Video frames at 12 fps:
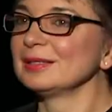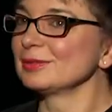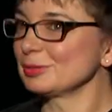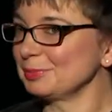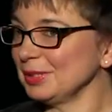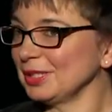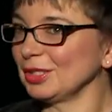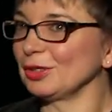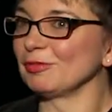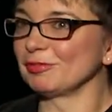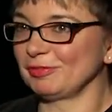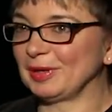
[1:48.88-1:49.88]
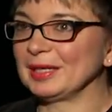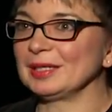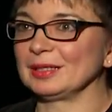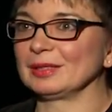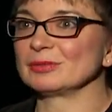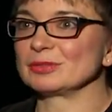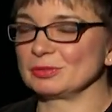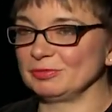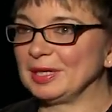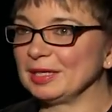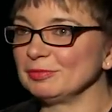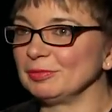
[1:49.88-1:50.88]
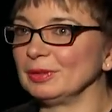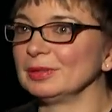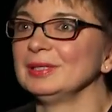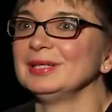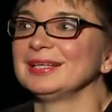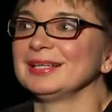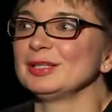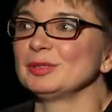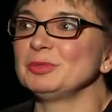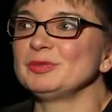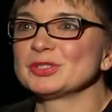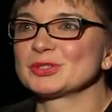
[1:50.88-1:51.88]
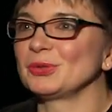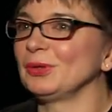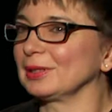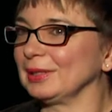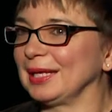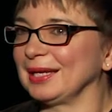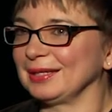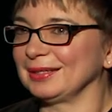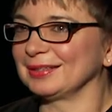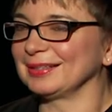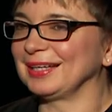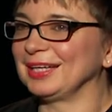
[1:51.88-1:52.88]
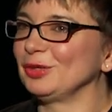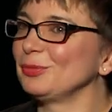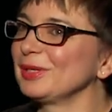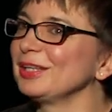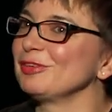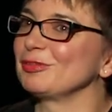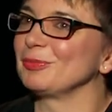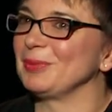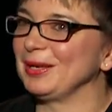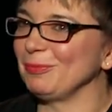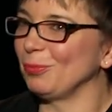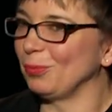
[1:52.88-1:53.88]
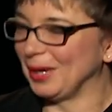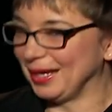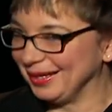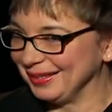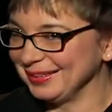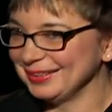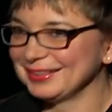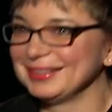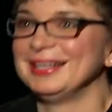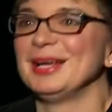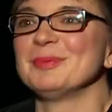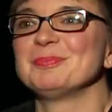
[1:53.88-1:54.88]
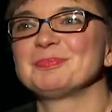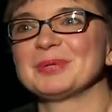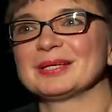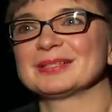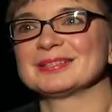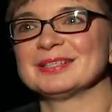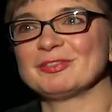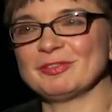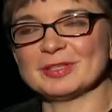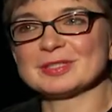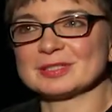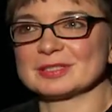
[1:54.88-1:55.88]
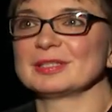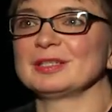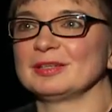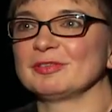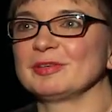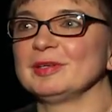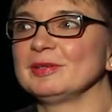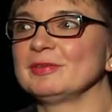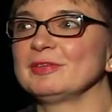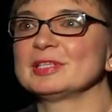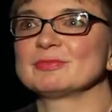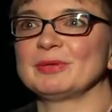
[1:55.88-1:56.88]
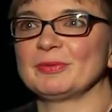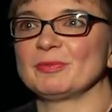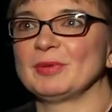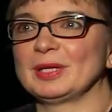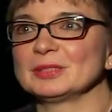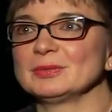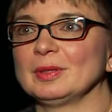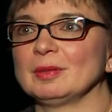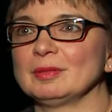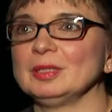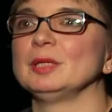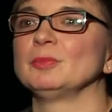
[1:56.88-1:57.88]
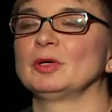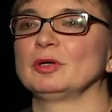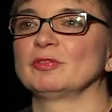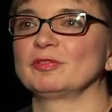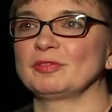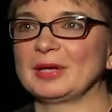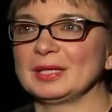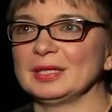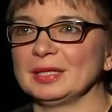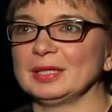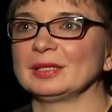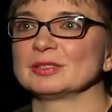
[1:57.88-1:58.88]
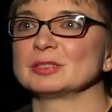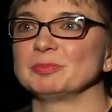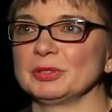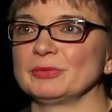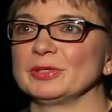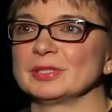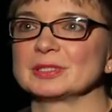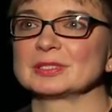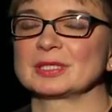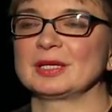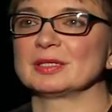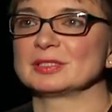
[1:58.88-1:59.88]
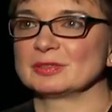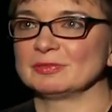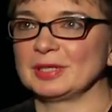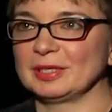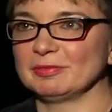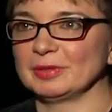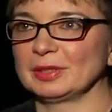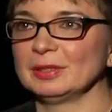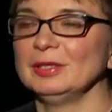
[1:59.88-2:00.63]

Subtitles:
Speaking of fighting or survival, the movie's called Lion. I don't want to give away why, but it fits still. It fits very well to the theme of fighting spirit and surviving.